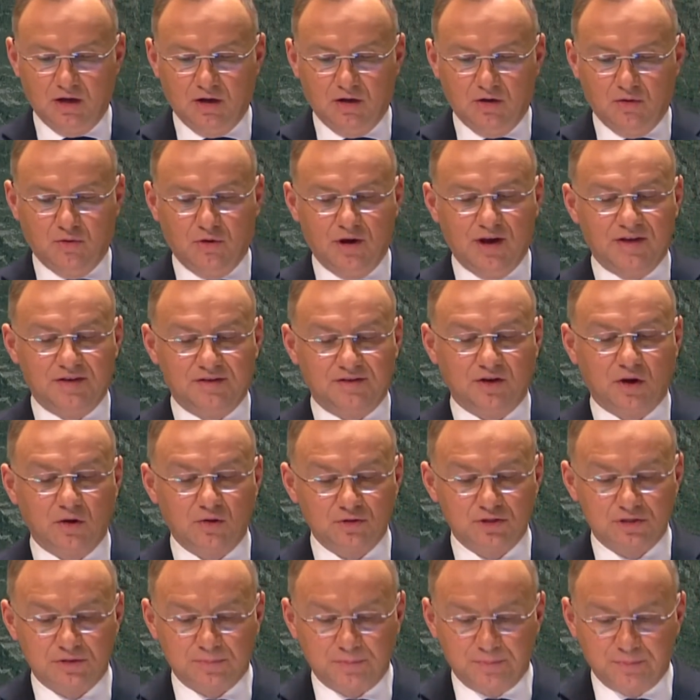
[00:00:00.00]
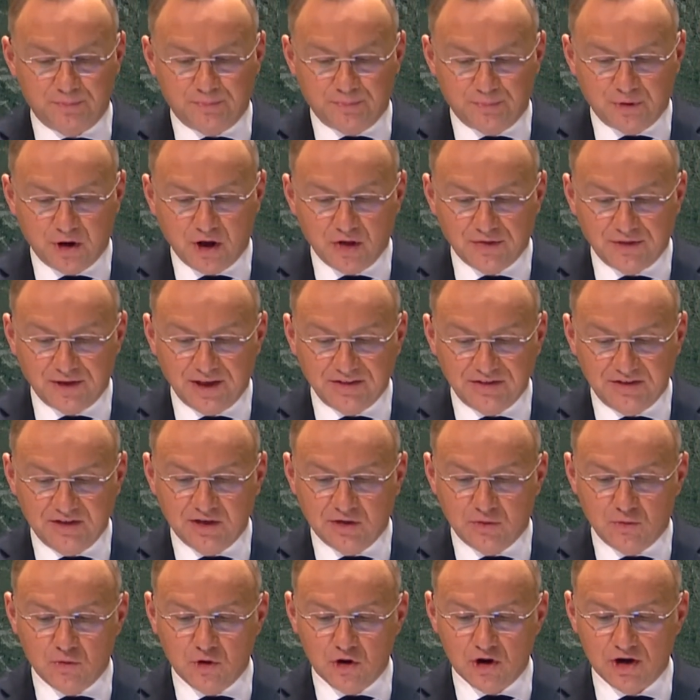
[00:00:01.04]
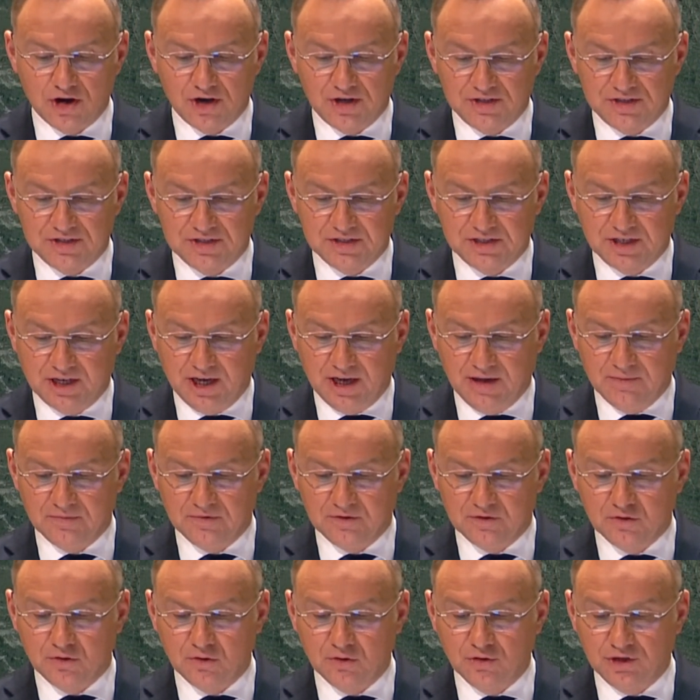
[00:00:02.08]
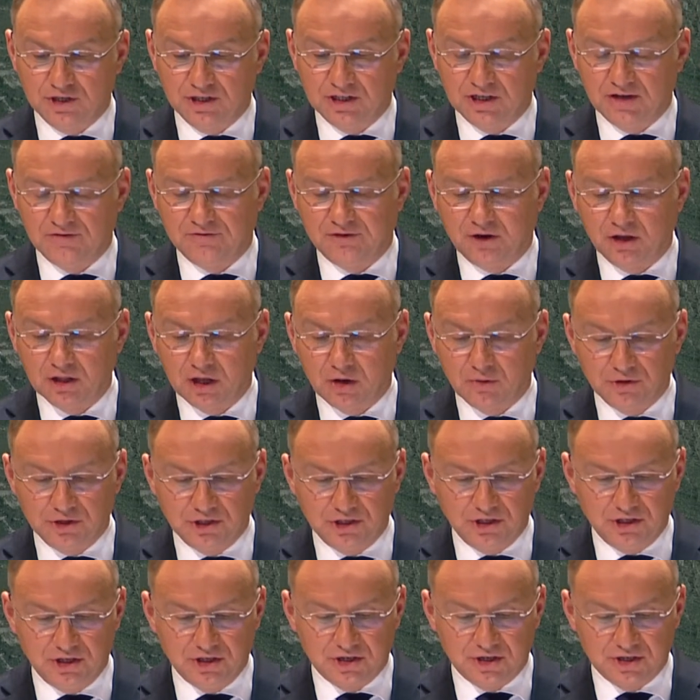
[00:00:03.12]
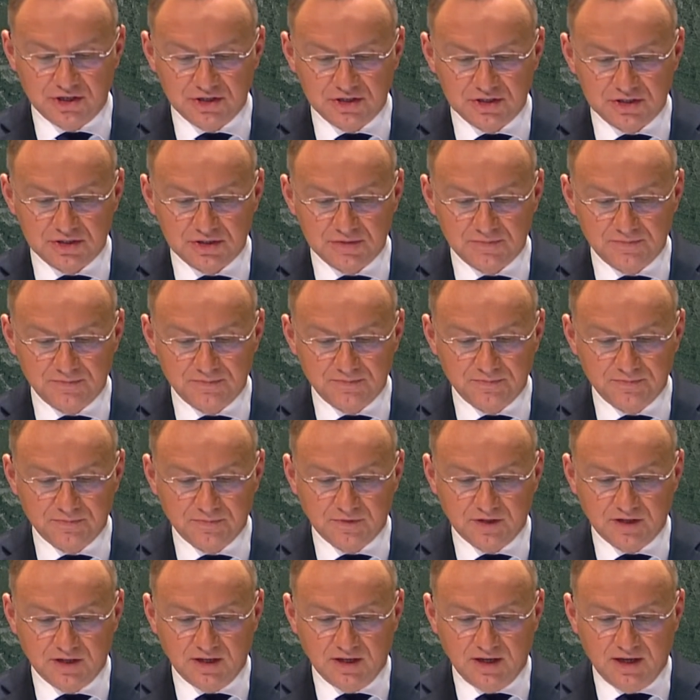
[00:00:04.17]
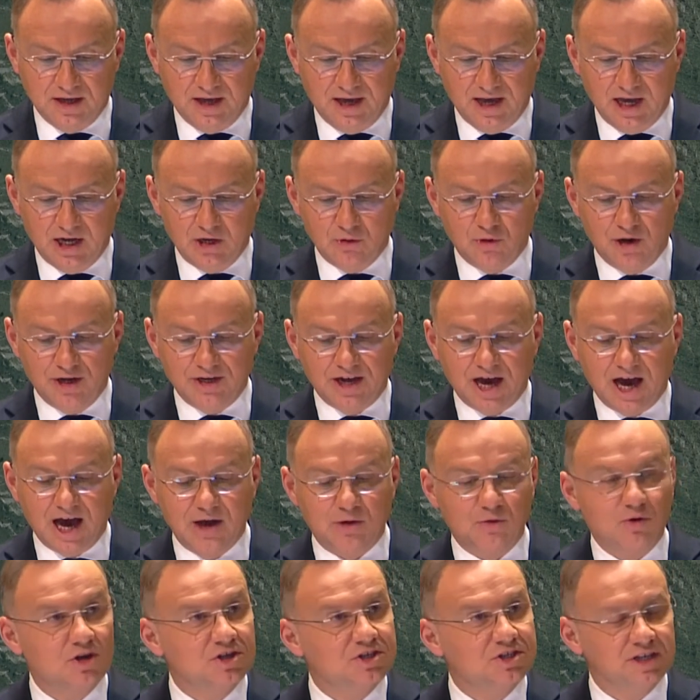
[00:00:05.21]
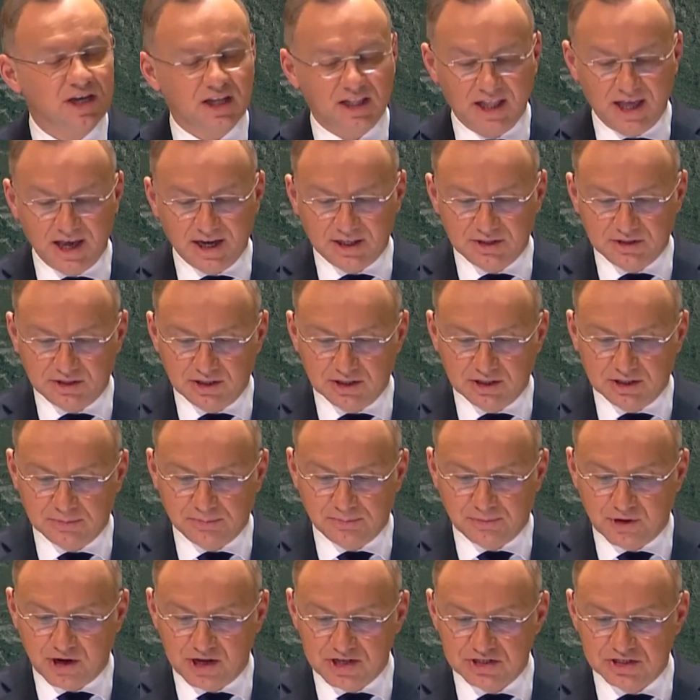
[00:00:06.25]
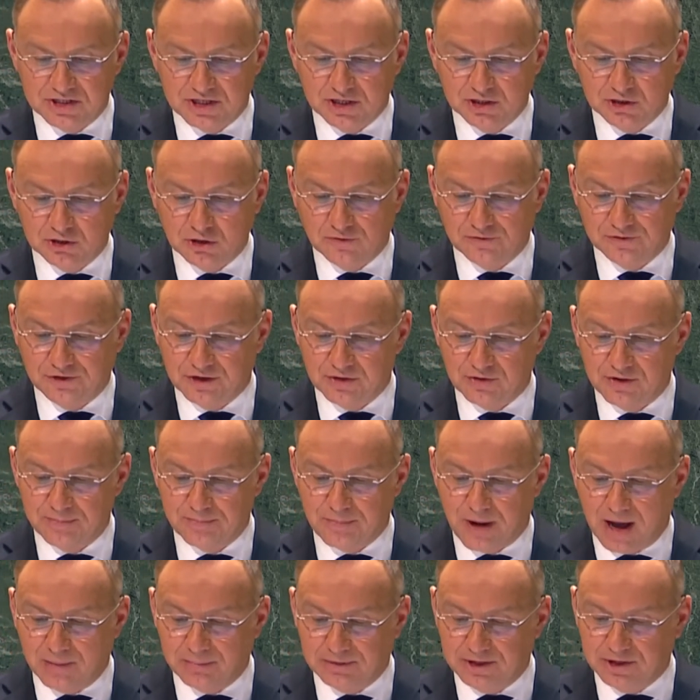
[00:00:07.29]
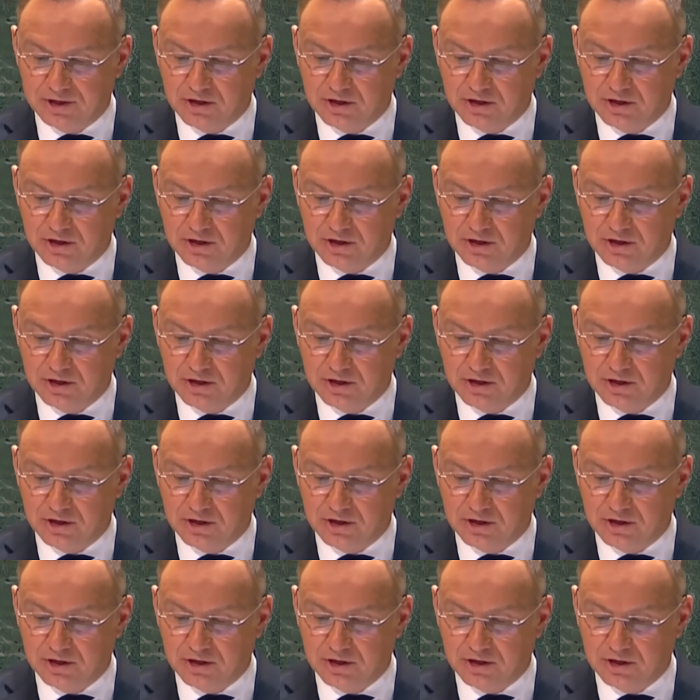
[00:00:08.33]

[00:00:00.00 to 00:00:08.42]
Where those prophetic words came true in the following years, And when I was elected President of the Republic